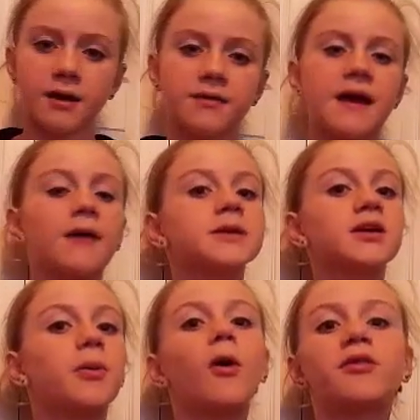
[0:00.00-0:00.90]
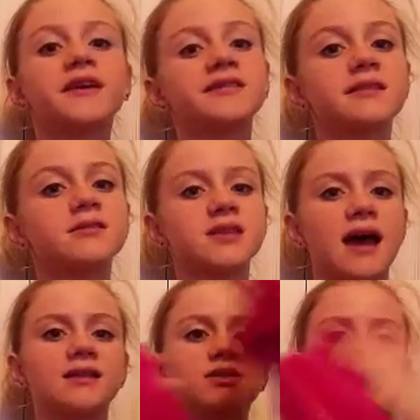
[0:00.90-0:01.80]
Now I'm gonna pull these loose
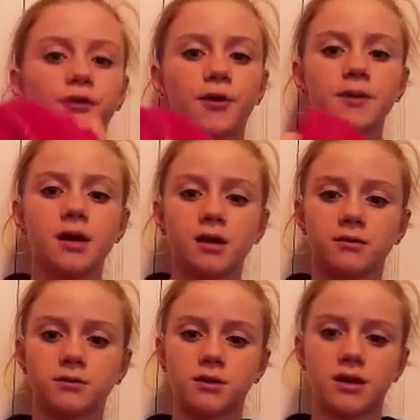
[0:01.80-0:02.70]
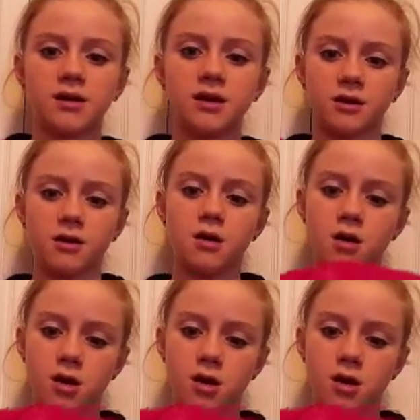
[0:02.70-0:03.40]
ends from in here.